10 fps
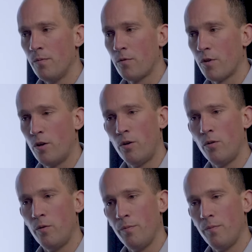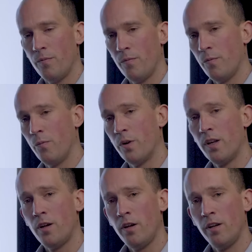So when
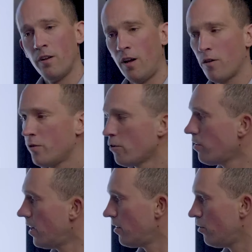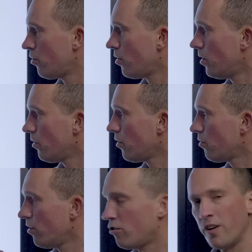in the last few slides you saw
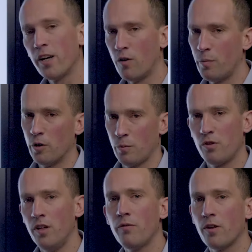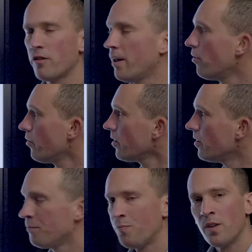just this general purpose heat flux
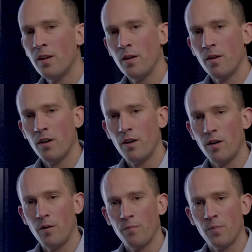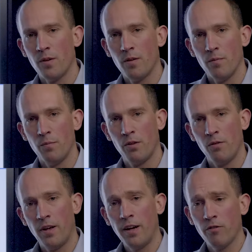sensor, but
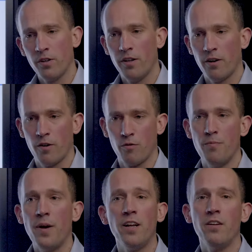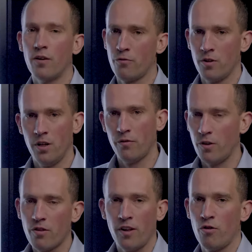actually there are many different heat
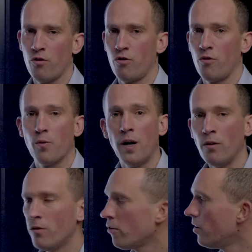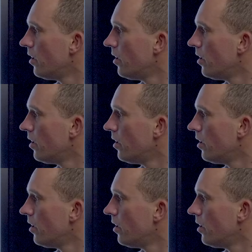flux sensors around.